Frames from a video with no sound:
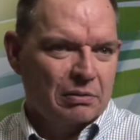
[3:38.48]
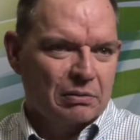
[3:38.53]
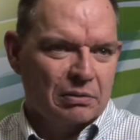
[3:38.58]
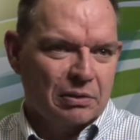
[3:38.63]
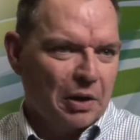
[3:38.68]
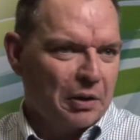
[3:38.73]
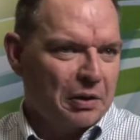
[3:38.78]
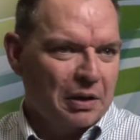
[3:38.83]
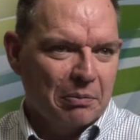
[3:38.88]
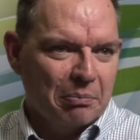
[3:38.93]

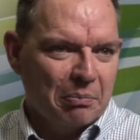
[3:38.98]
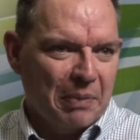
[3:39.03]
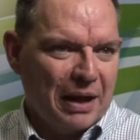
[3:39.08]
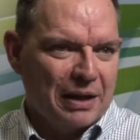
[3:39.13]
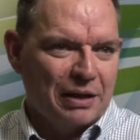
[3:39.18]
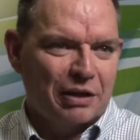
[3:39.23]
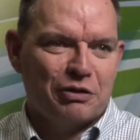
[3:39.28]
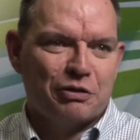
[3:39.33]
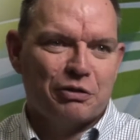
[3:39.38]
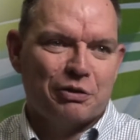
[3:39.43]
Nothing
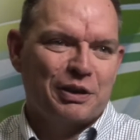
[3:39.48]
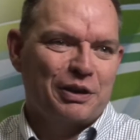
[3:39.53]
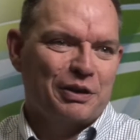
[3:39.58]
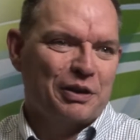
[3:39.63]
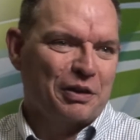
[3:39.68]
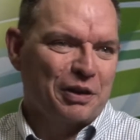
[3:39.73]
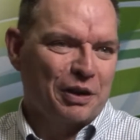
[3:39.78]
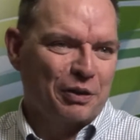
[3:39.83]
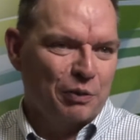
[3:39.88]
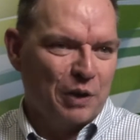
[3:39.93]
mandatory,
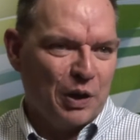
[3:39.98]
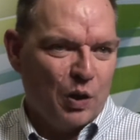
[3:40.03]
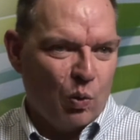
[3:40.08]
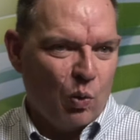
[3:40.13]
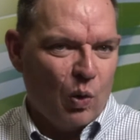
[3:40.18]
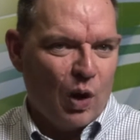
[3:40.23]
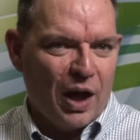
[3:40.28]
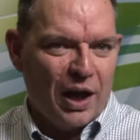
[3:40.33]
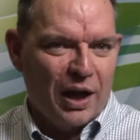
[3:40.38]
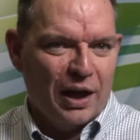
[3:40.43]
nothing
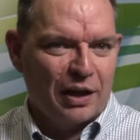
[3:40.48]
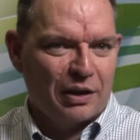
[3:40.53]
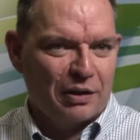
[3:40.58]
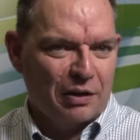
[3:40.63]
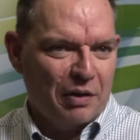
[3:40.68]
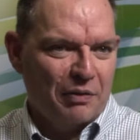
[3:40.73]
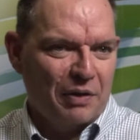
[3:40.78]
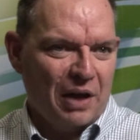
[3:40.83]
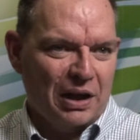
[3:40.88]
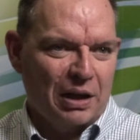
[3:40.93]
required
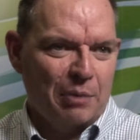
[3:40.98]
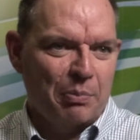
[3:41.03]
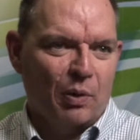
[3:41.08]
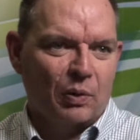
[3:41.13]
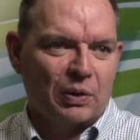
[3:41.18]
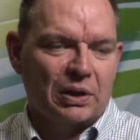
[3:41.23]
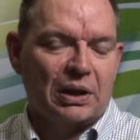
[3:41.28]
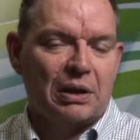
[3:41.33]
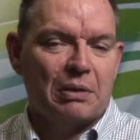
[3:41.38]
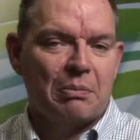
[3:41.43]
of
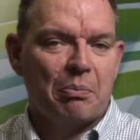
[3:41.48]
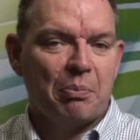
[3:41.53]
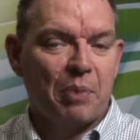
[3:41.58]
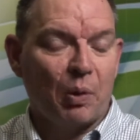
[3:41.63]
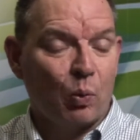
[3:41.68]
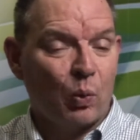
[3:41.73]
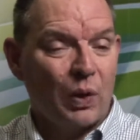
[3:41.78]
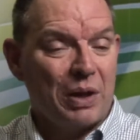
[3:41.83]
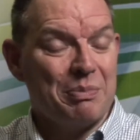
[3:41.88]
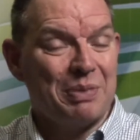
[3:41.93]
anybody, but
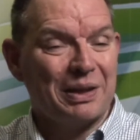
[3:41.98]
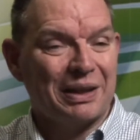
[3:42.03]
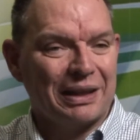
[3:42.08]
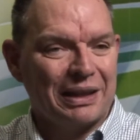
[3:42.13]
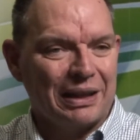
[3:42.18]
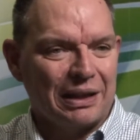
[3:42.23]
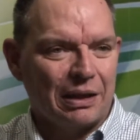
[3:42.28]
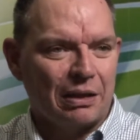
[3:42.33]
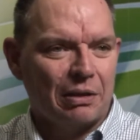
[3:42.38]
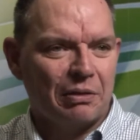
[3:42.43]
we
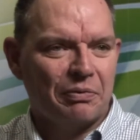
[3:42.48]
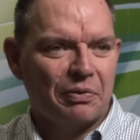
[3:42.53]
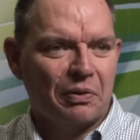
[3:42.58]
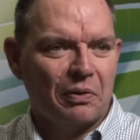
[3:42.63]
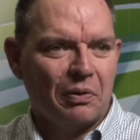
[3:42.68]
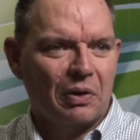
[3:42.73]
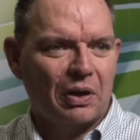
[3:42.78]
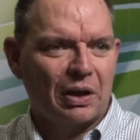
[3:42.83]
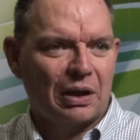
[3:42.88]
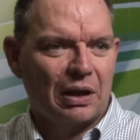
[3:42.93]
believe
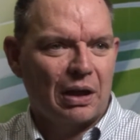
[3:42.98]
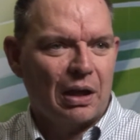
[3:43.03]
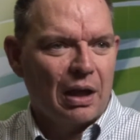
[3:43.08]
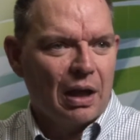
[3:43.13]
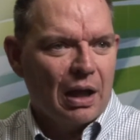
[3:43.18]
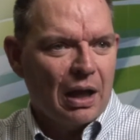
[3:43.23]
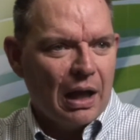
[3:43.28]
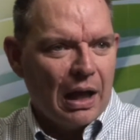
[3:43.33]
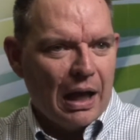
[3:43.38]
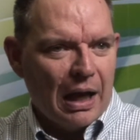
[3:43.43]
that
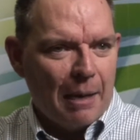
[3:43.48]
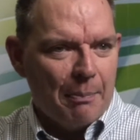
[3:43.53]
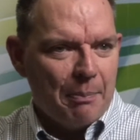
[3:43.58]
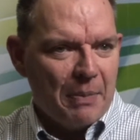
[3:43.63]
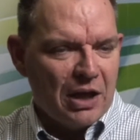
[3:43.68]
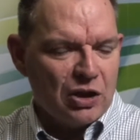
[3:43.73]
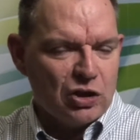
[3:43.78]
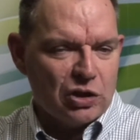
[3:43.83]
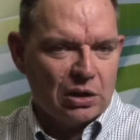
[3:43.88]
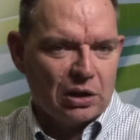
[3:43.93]
a
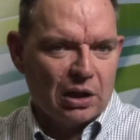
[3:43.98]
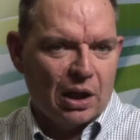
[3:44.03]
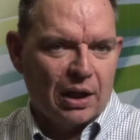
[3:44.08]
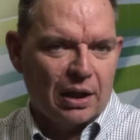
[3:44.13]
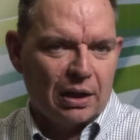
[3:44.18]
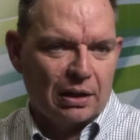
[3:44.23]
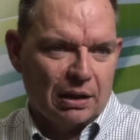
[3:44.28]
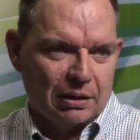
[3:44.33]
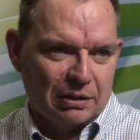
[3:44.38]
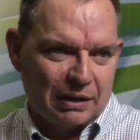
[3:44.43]
measure
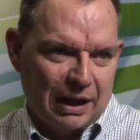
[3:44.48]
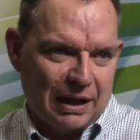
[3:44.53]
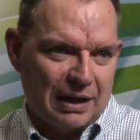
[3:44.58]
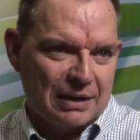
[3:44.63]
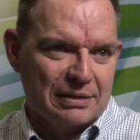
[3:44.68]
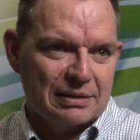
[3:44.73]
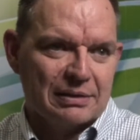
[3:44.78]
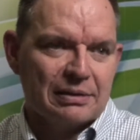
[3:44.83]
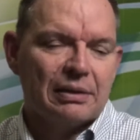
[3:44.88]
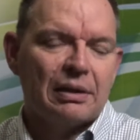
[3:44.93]
like
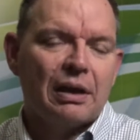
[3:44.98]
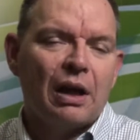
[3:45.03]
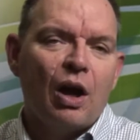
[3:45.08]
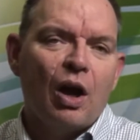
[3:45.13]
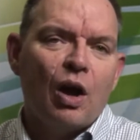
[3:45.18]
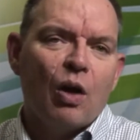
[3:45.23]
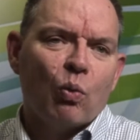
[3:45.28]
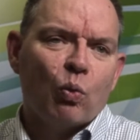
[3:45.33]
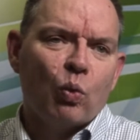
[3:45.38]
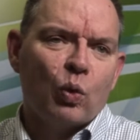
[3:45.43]
that
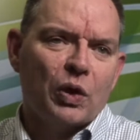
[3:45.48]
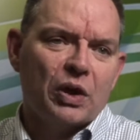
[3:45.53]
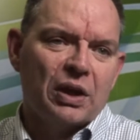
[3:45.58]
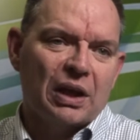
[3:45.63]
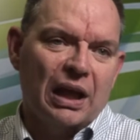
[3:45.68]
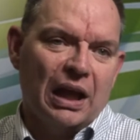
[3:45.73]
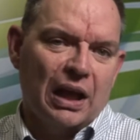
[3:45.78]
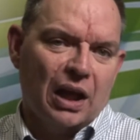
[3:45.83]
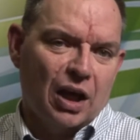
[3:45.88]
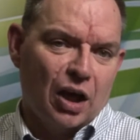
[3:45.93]
would
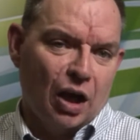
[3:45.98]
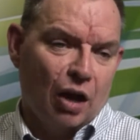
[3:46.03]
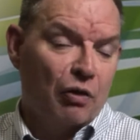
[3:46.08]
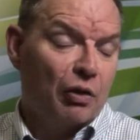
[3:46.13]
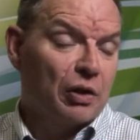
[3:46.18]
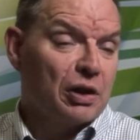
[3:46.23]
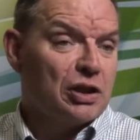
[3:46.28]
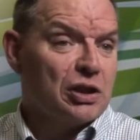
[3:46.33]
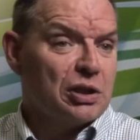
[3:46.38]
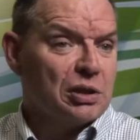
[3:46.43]

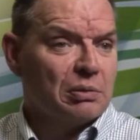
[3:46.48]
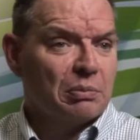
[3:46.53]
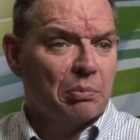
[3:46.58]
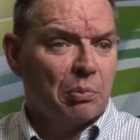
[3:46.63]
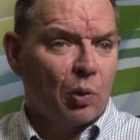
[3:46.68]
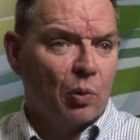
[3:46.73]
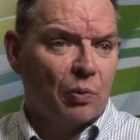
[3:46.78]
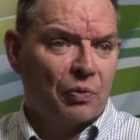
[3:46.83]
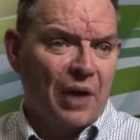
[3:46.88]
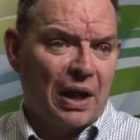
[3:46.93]
encourage
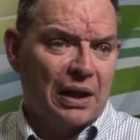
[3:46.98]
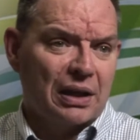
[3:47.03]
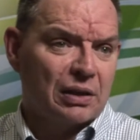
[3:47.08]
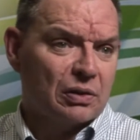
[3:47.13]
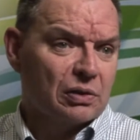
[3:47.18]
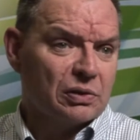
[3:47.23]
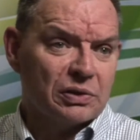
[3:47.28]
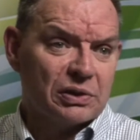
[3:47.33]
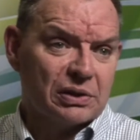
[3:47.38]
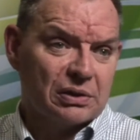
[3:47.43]
more
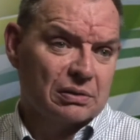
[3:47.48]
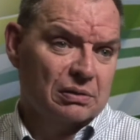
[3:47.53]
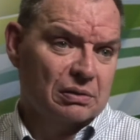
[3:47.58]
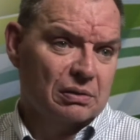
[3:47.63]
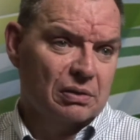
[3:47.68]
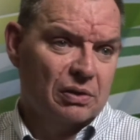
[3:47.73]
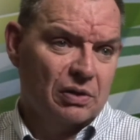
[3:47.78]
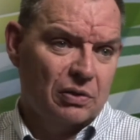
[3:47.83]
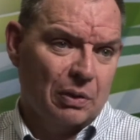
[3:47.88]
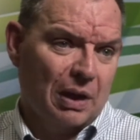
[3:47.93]
vendors
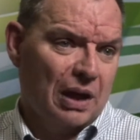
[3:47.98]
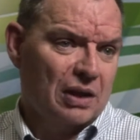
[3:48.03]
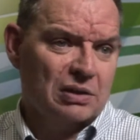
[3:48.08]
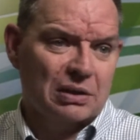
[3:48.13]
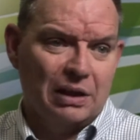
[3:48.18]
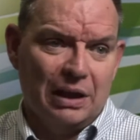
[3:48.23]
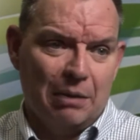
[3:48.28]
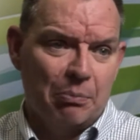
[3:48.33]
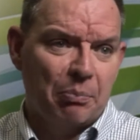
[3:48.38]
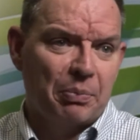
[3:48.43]
to
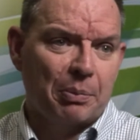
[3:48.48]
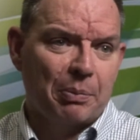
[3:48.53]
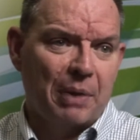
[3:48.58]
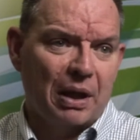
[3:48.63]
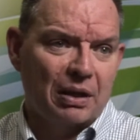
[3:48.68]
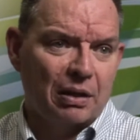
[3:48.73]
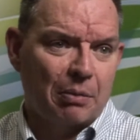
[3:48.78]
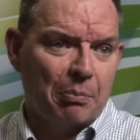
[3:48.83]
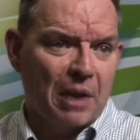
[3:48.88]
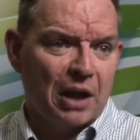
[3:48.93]
actually
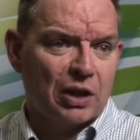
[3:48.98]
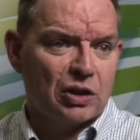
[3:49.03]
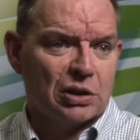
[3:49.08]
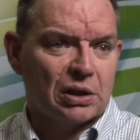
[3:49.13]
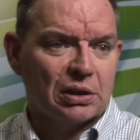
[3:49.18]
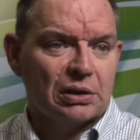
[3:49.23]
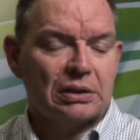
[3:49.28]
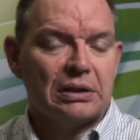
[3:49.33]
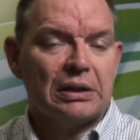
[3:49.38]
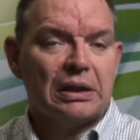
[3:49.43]
implement the measure
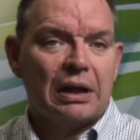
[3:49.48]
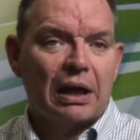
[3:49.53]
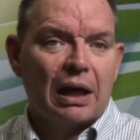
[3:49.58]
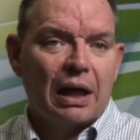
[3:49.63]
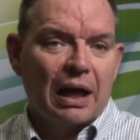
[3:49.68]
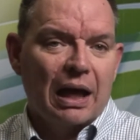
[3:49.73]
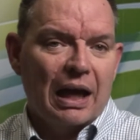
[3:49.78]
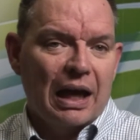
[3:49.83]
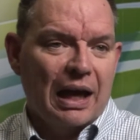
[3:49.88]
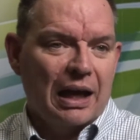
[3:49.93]

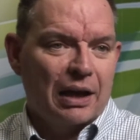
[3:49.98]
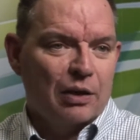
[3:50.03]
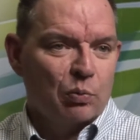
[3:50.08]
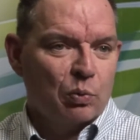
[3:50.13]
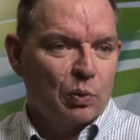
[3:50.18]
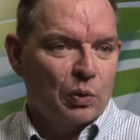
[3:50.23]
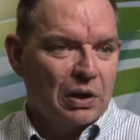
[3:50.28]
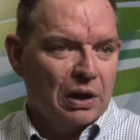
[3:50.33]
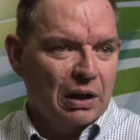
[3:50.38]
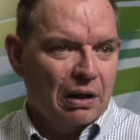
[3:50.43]
and
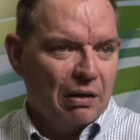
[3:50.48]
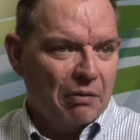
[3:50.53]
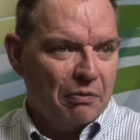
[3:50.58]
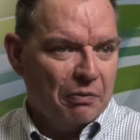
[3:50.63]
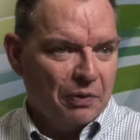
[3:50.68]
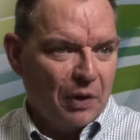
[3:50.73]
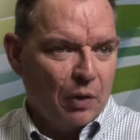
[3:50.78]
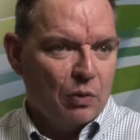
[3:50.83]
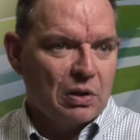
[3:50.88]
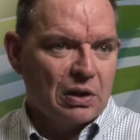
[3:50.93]
would
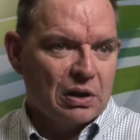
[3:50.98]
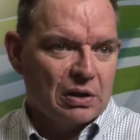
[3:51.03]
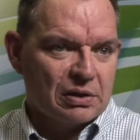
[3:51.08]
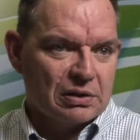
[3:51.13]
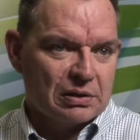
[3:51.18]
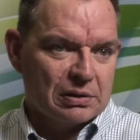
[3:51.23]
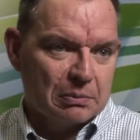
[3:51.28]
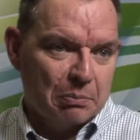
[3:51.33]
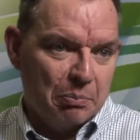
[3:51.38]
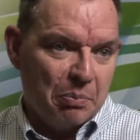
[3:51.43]

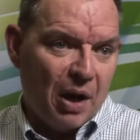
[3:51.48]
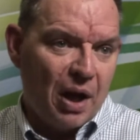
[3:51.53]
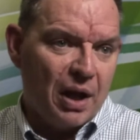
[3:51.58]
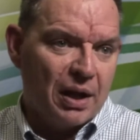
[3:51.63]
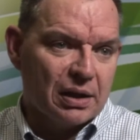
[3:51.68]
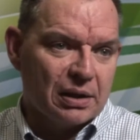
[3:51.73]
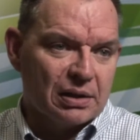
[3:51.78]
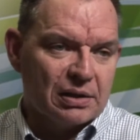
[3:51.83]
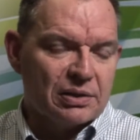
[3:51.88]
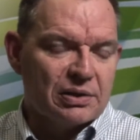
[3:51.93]
focus
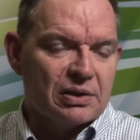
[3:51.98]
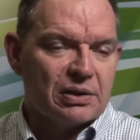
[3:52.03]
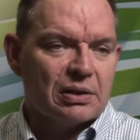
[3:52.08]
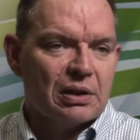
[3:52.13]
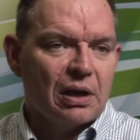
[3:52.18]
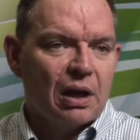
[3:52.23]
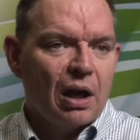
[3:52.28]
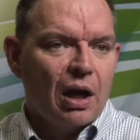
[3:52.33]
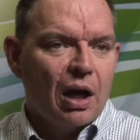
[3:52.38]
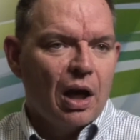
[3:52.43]
buyers
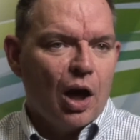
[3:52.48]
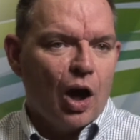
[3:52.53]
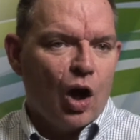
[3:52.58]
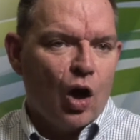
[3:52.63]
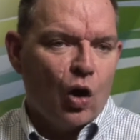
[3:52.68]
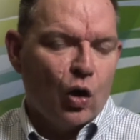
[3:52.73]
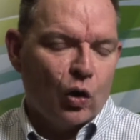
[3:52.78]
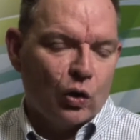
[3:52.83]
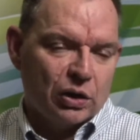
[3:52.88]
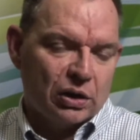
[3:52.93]

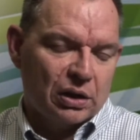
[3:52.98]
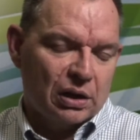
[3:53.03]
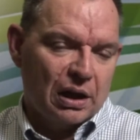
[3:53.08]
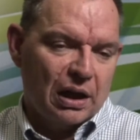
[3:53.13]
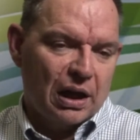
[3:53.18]
on